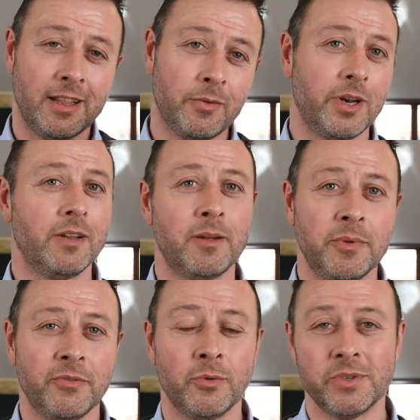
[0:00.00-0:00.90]
Now the one I've done
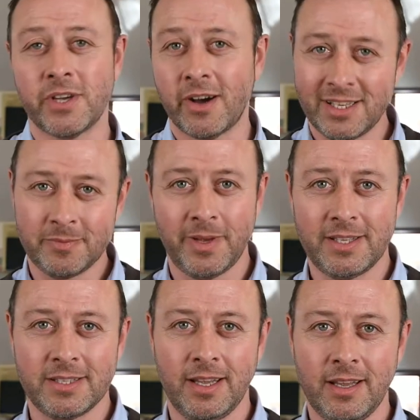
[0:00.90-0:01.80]
before was high
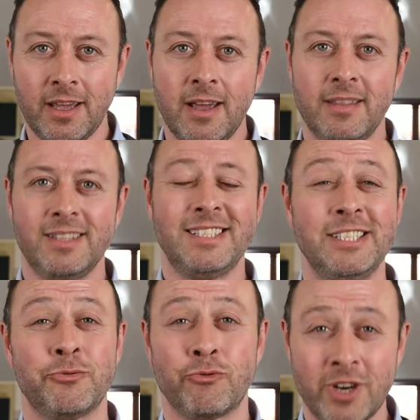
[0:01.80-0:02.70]
speed sync, this
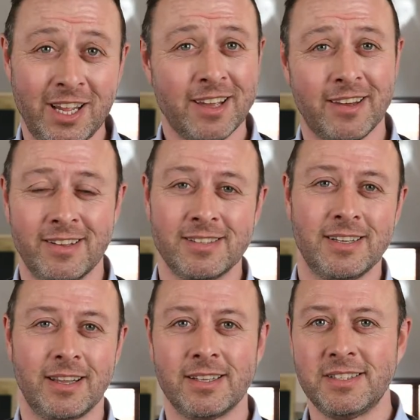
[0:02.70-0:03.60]
is rear curtain sync.